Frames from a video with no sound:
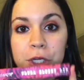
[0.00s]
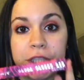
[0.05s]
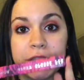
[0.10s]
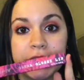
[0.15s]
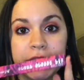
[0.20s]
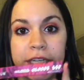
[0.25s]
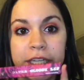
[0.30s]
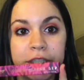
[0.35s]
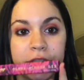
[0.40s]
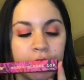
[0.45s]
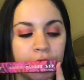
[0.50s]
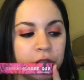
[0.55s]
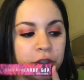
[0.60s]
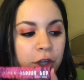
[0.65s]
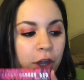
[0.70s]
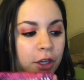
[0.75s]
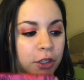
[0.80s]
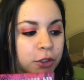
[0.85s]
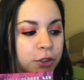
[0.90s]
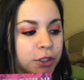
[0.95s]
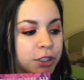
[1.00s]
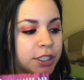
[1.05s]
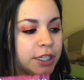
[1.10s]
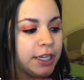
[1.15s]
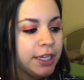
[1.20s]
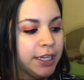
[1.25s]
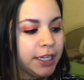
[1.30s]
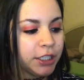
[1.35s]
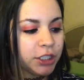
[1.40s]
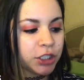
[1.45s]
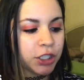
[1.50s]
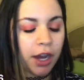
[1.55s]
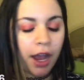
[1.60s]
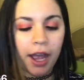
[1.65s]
$6 each.